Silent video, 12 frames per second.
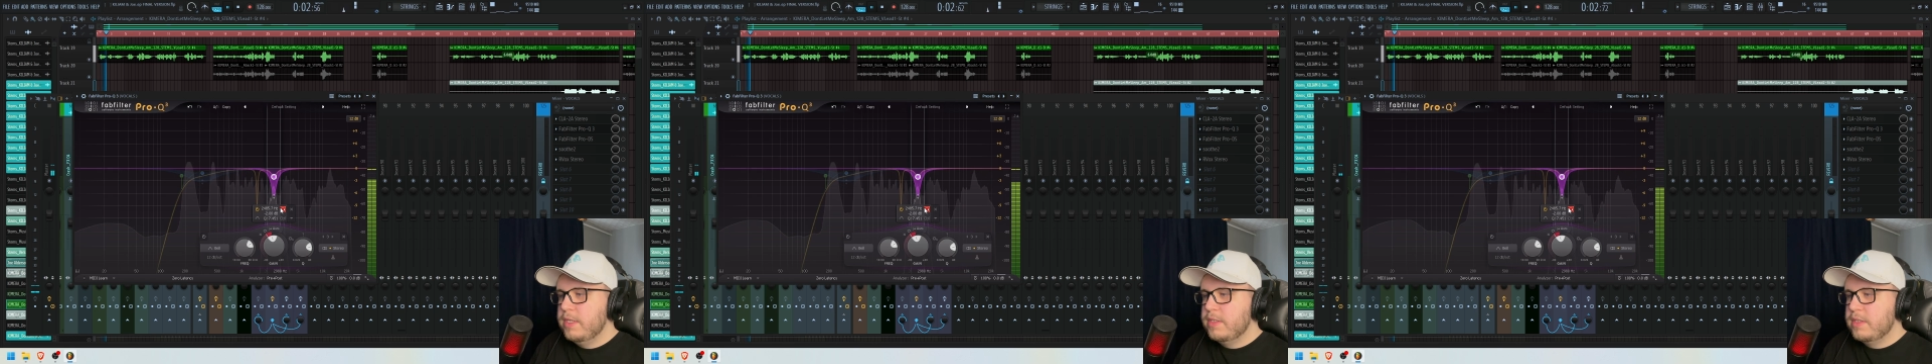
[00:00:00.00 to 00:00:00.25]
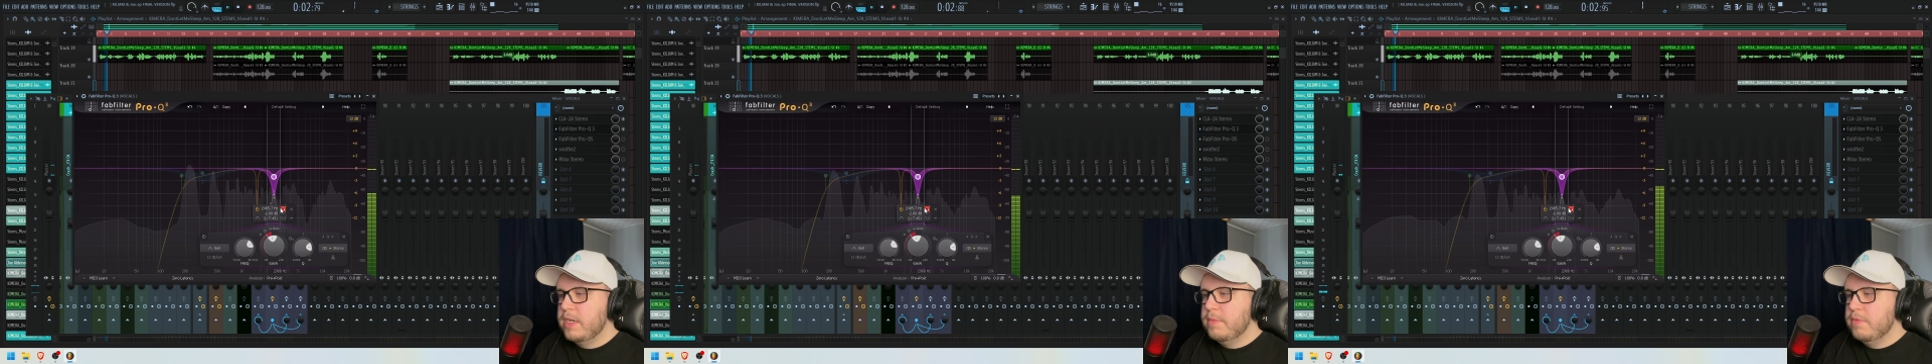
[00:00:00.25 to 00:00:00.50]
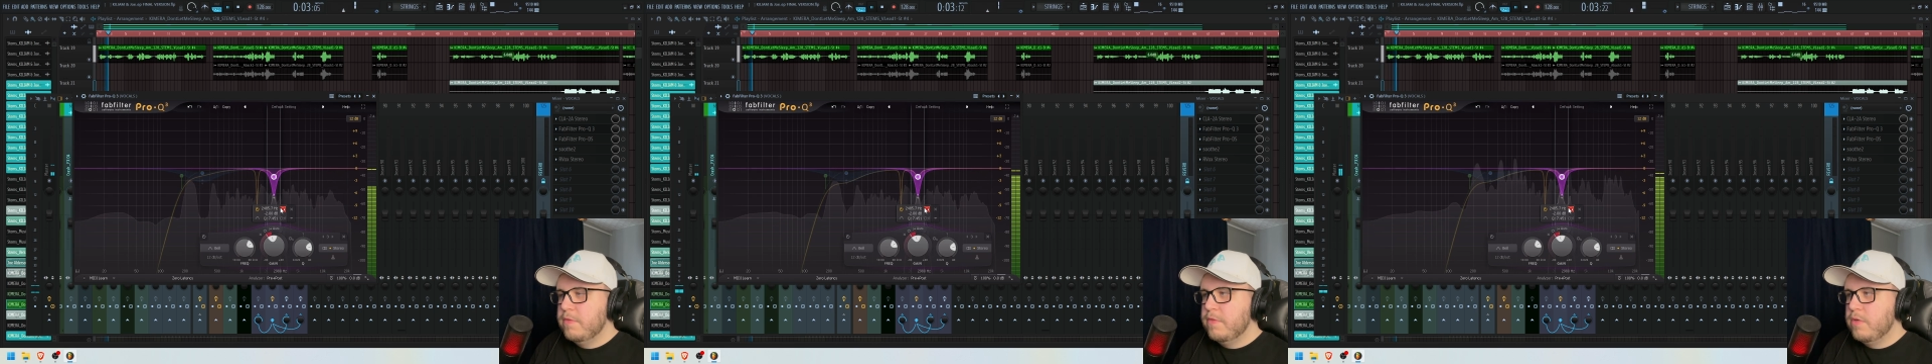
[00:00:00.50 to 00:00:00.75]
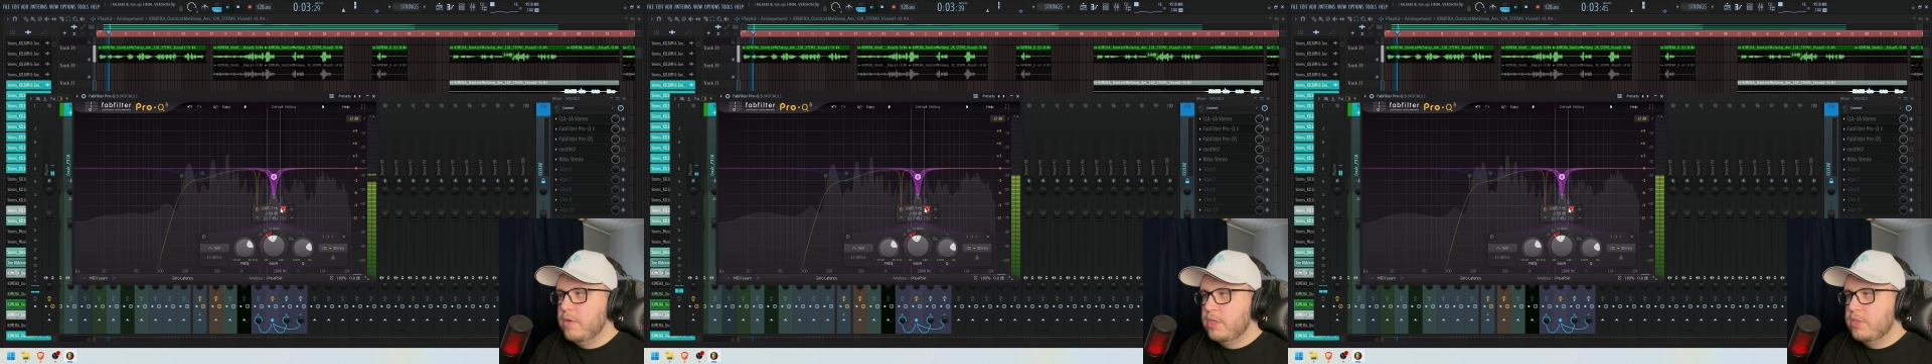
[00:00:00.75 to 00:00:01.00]
type of
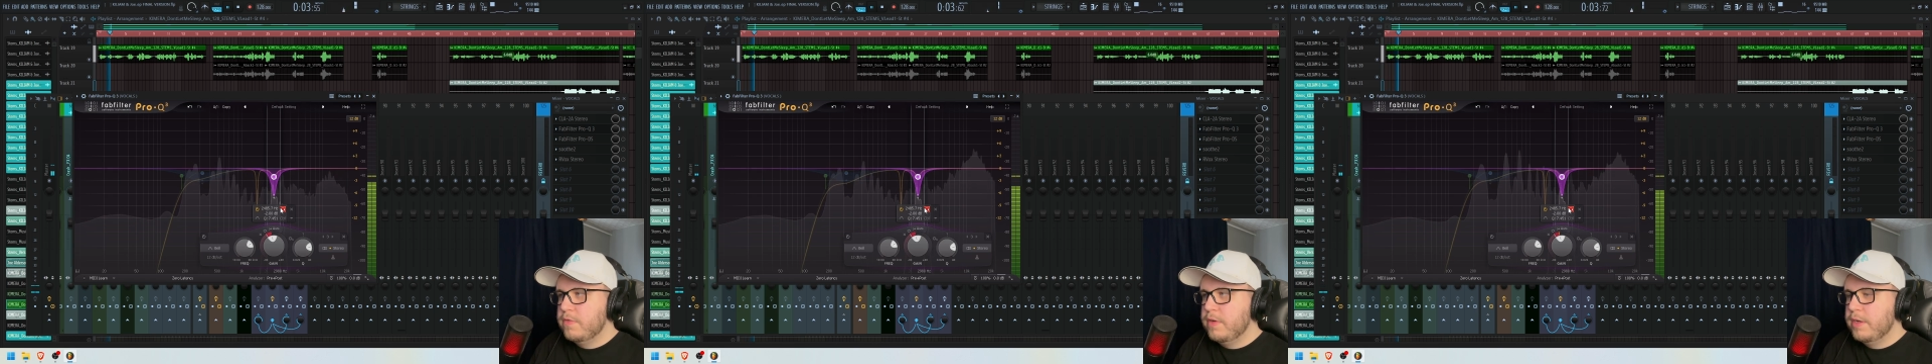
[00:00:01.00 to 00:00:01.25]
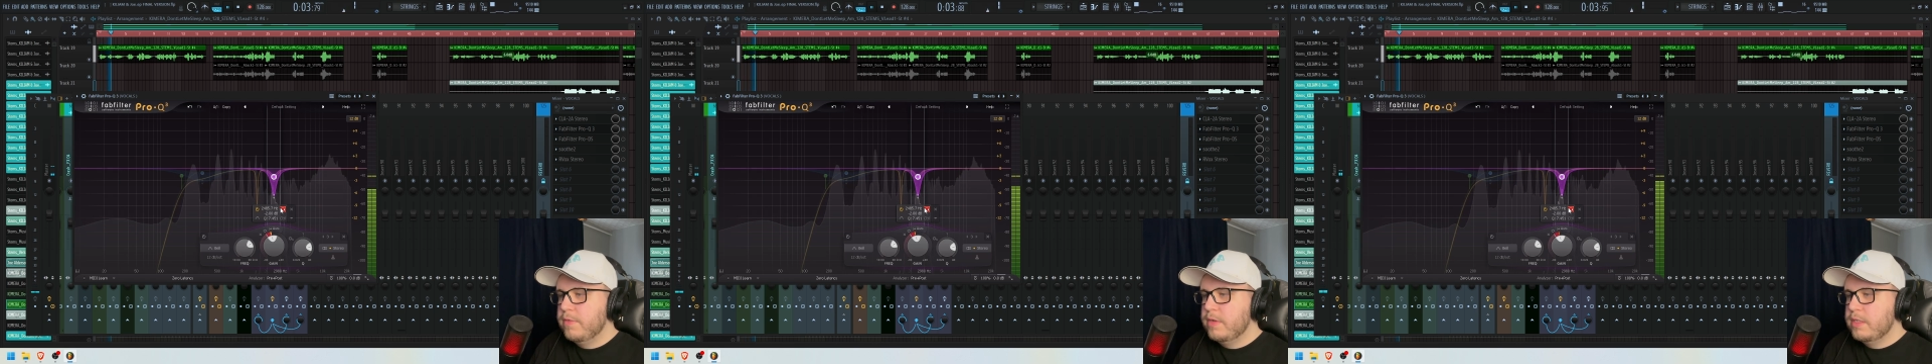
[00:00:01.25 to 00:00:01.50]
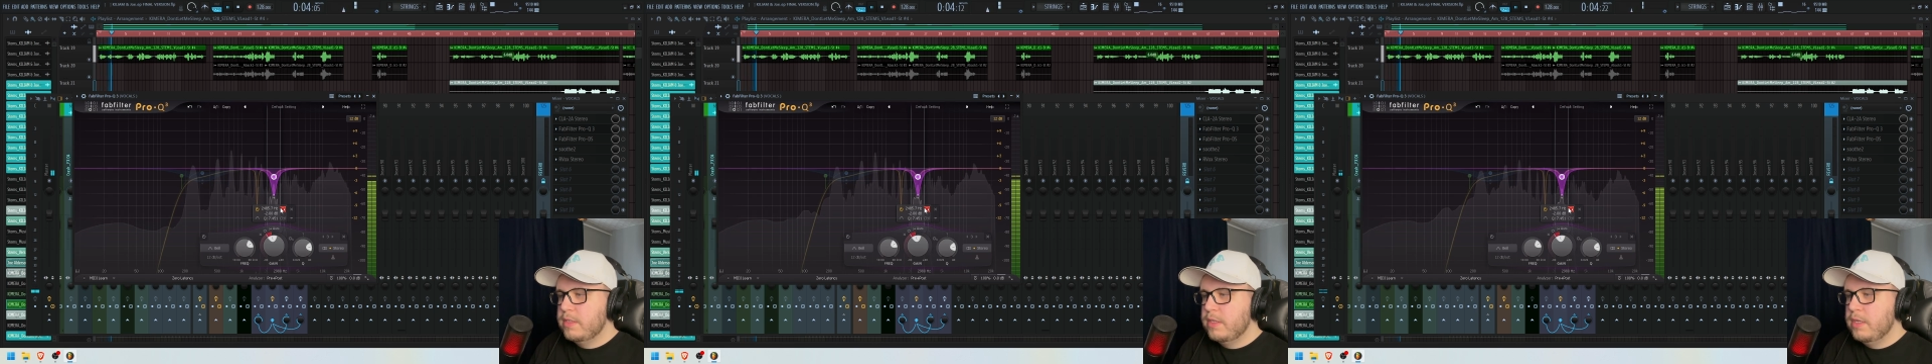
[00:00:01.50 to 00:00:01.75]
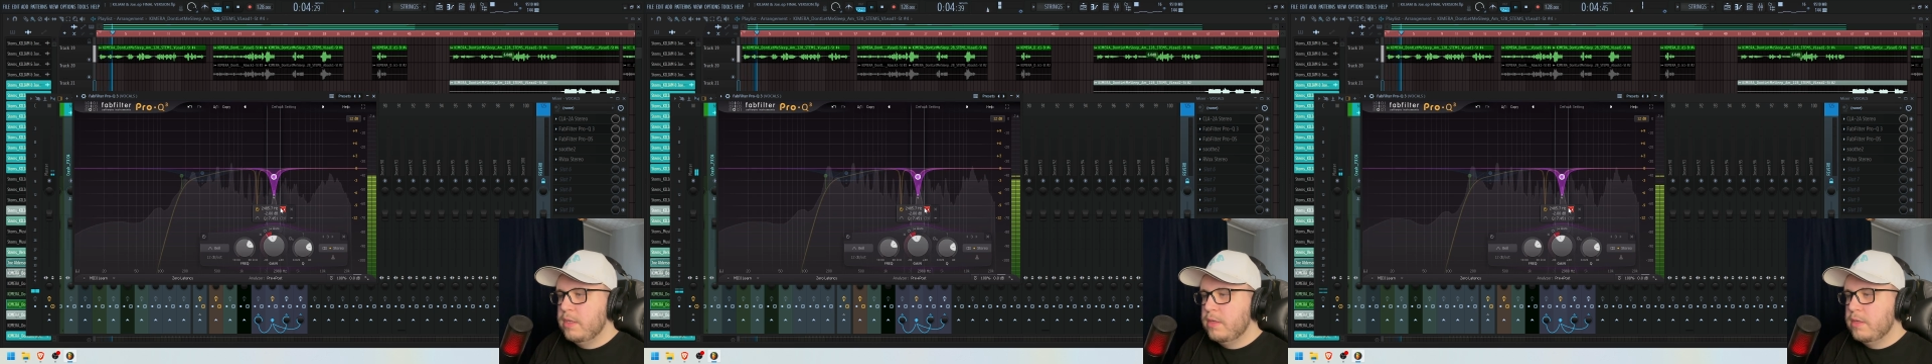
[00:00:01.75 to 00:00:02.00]
harsh
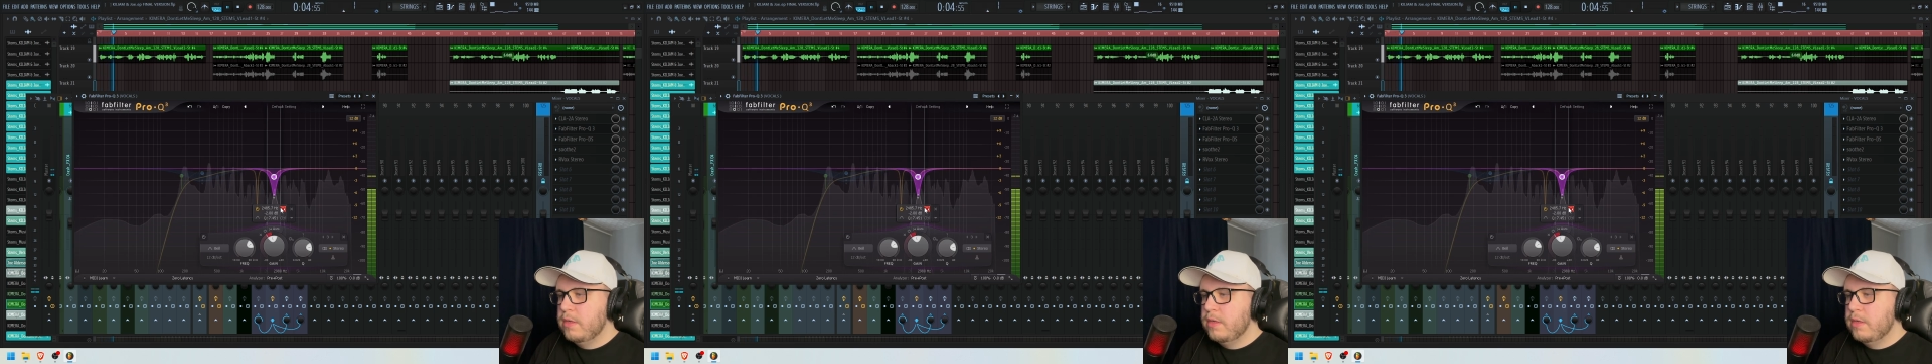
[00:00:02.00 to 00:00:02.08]
frequency